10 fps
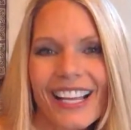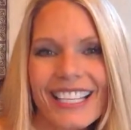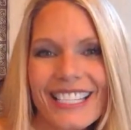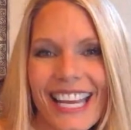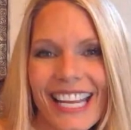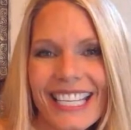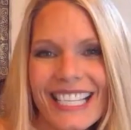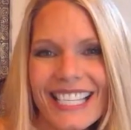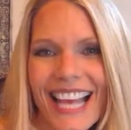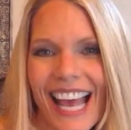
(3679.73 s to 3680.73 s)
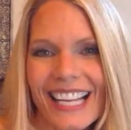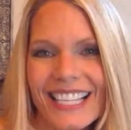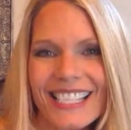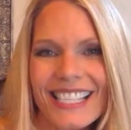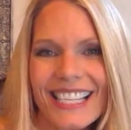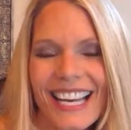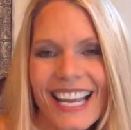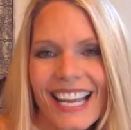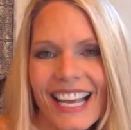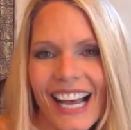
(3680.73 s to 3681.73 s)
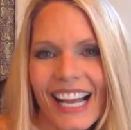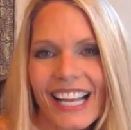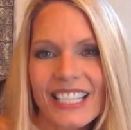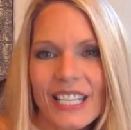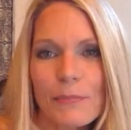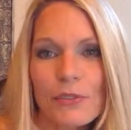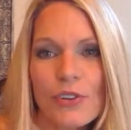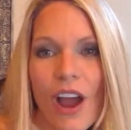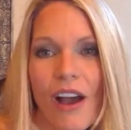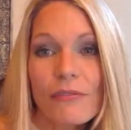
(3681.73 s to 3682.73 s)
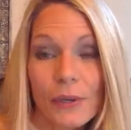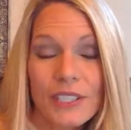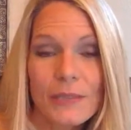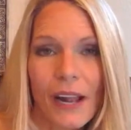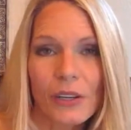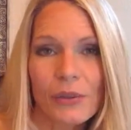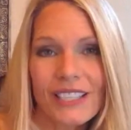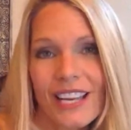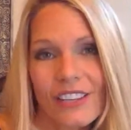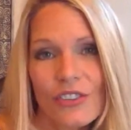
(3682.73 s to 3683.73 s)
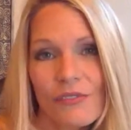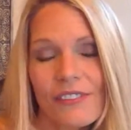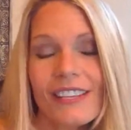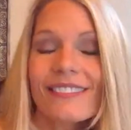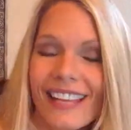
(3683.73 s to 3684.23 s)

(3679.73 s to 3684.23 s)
Dana says, a deeper trough works better with DenSureFit.